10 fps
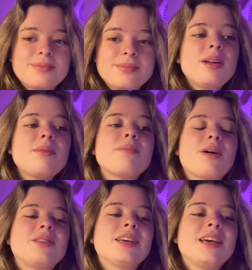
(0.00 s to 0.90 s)
Minim
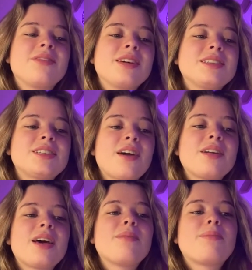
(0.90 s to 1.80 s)
motif is
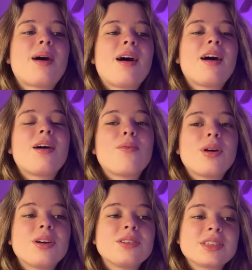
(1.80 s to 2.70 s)
shown at bar
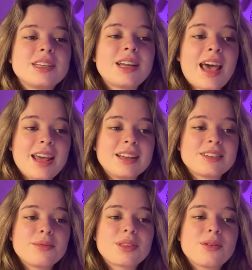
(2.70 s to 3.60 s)
108
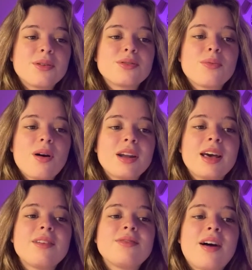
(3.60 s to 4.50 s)
with chords 1
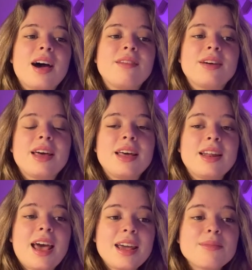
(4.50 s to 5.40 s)
and 5
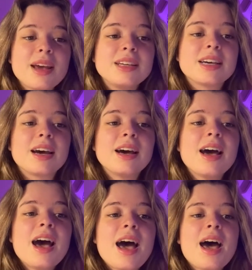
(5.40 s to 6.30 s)
in A major
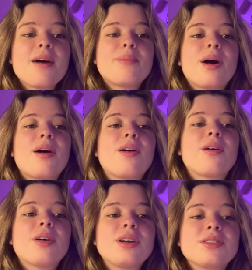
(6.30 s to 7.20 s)
at bar
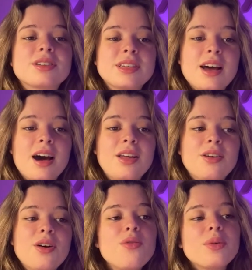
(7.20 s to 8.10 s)
109,
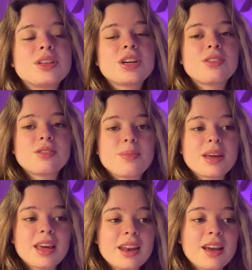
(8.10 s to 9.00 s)
which shows the
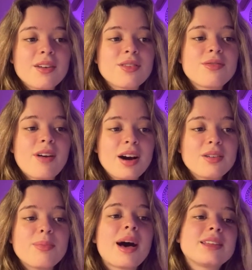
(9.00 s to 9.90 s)
beginning of the
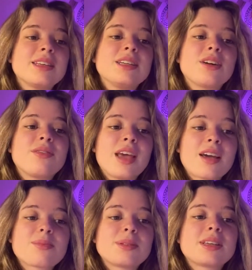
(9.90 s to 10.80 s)
final passage of the
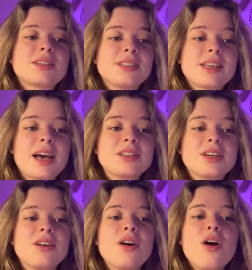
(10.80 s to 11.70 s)
exposition
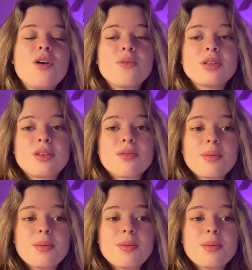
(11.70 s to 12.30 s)
section, with the